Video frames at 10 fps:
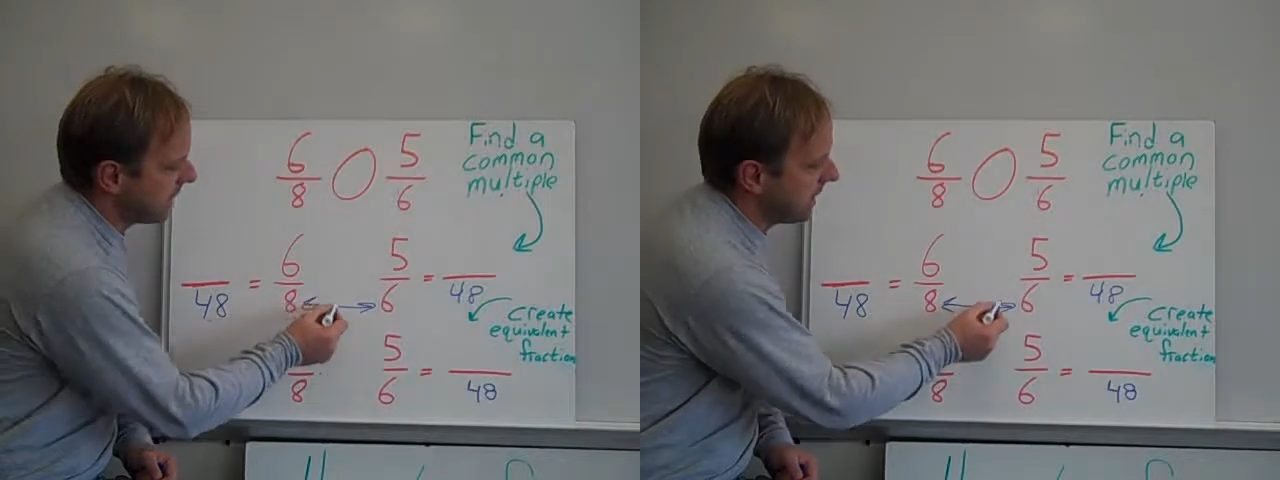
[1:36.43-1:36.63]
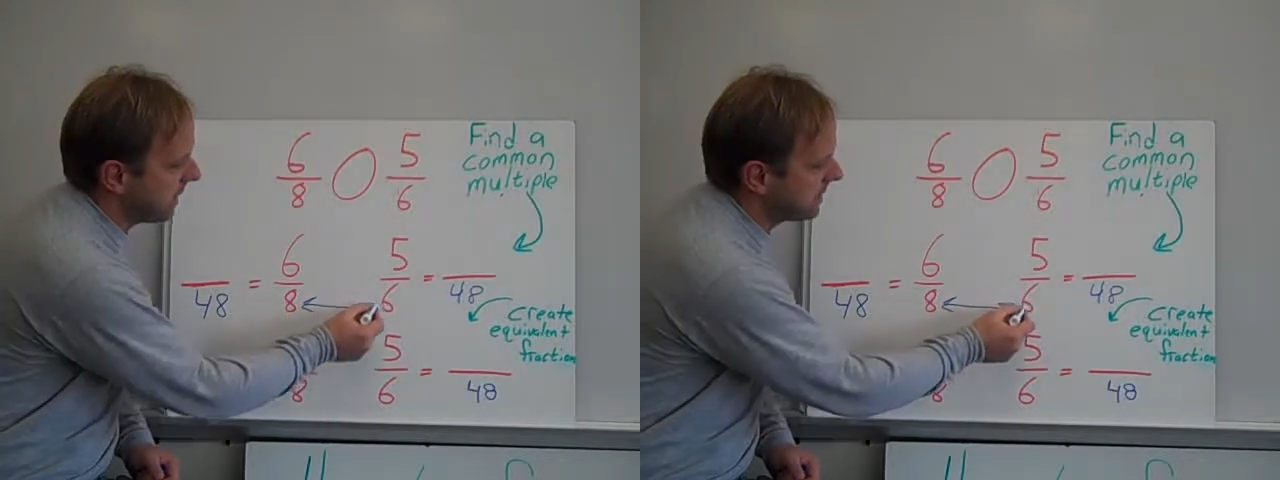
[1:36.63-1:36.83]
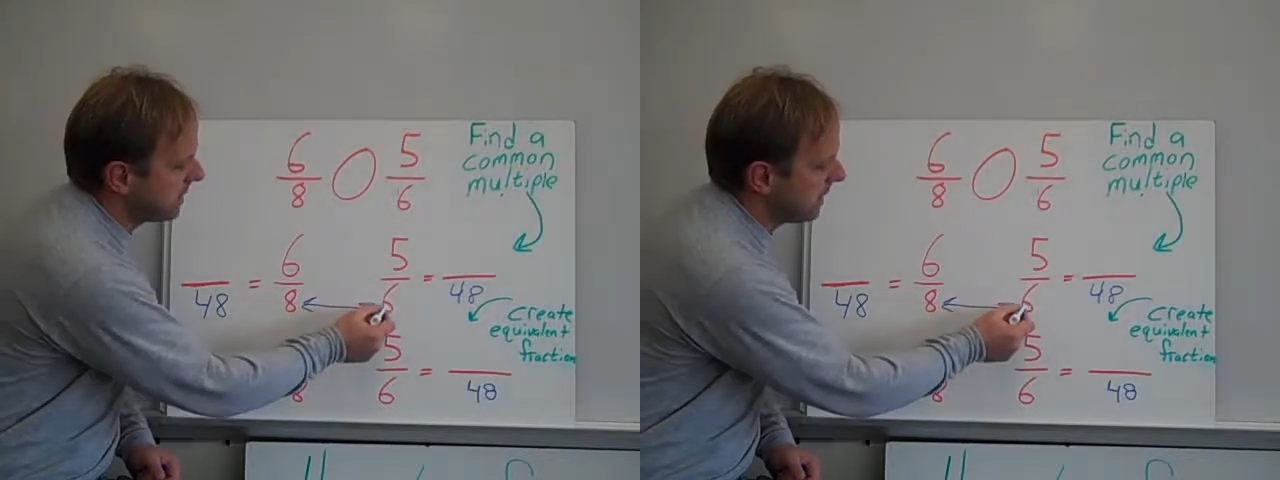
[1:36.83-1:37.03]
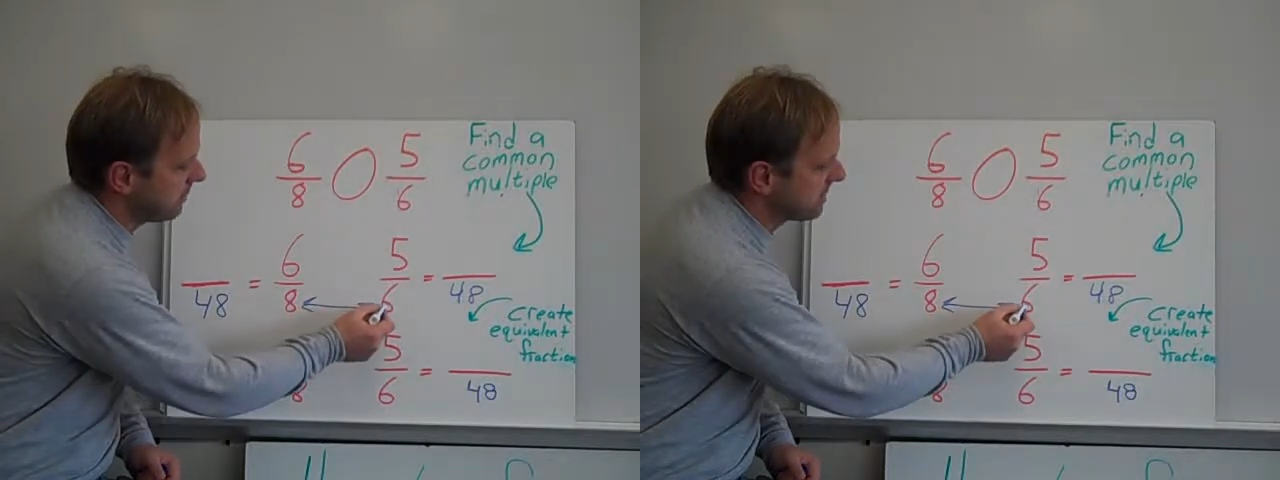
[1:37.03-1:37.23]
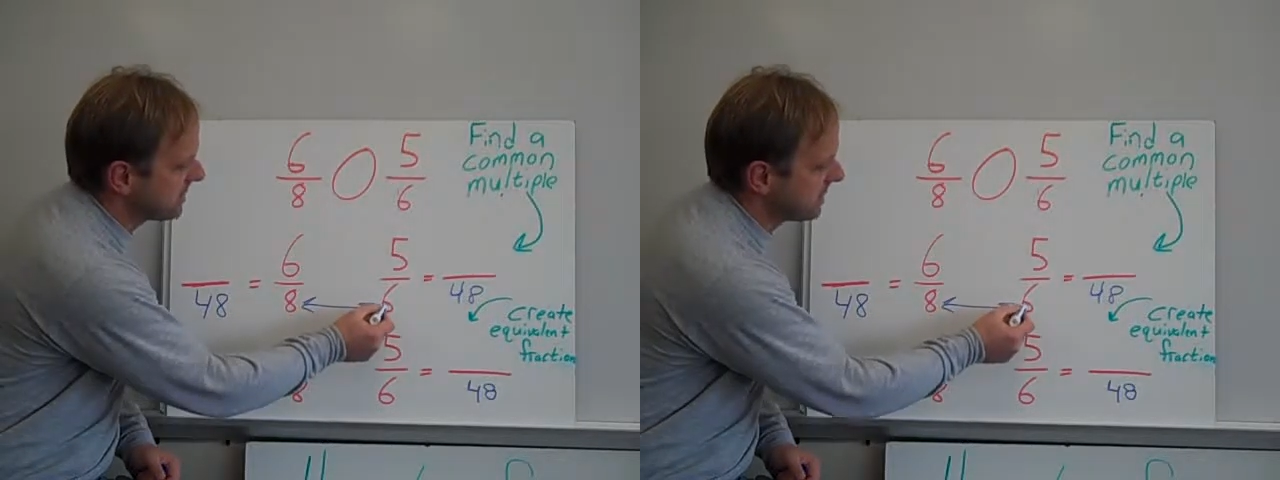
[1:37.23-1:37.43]
8
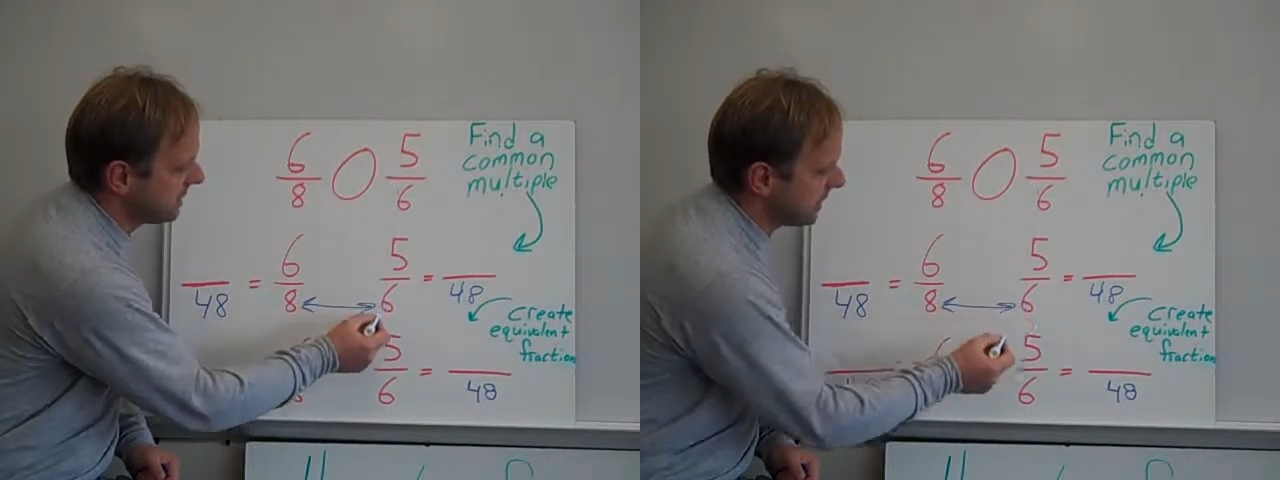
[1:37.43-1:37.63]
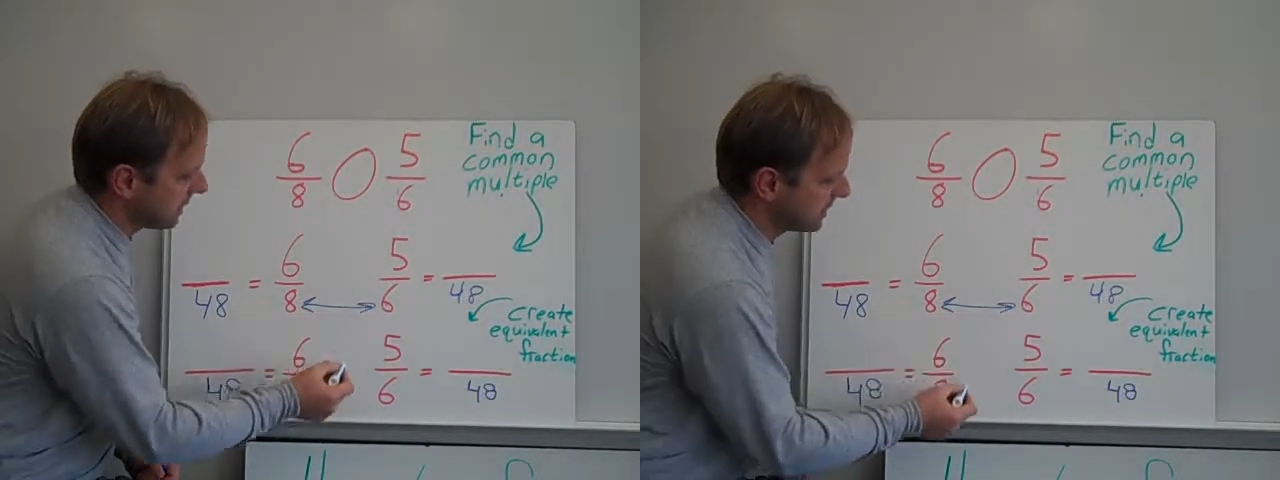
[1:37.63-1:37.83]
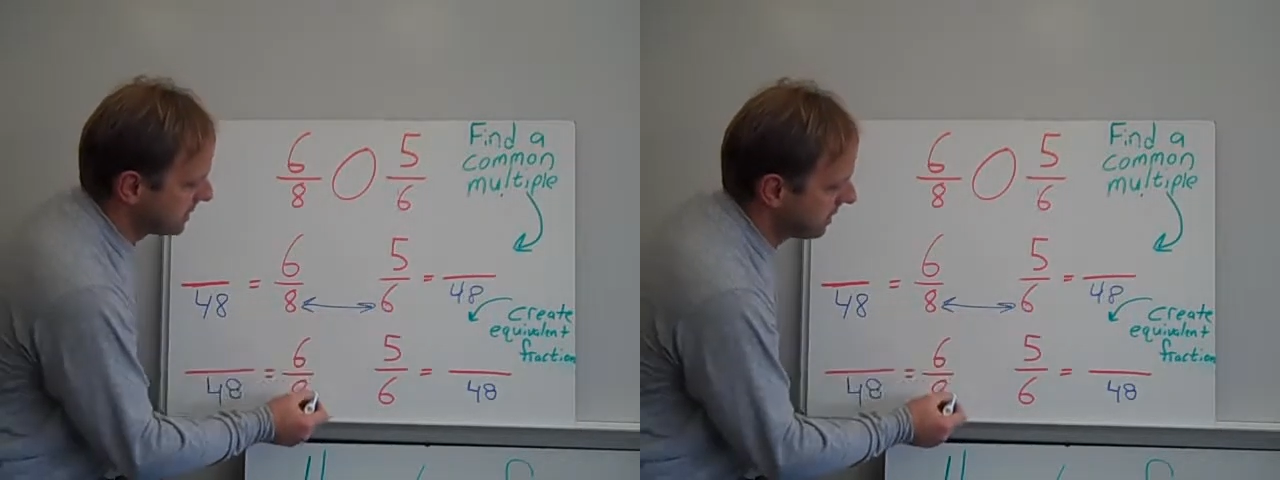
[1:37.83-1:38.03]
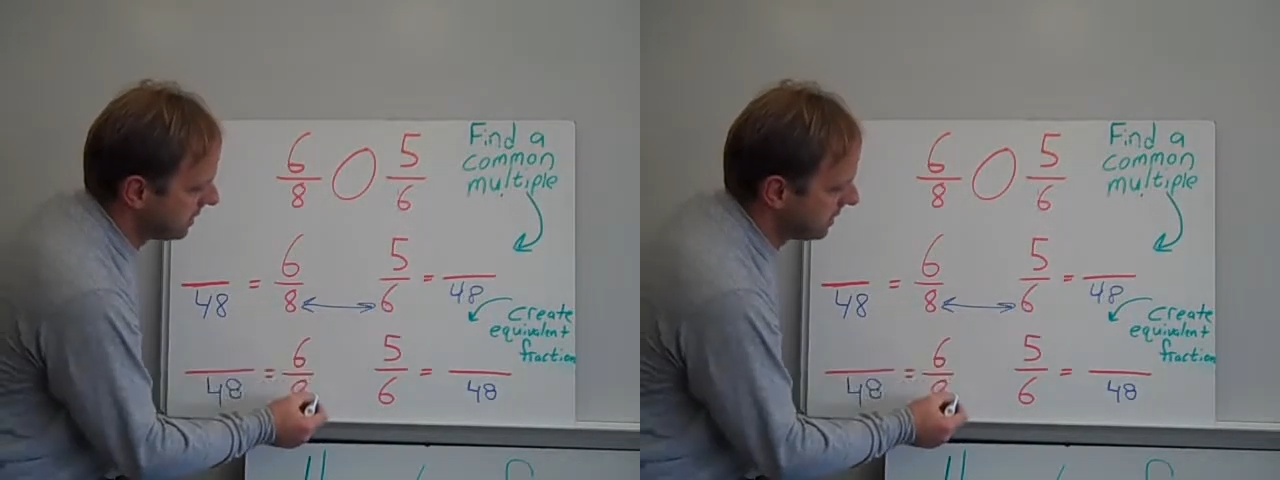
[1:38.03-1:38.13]
times 6.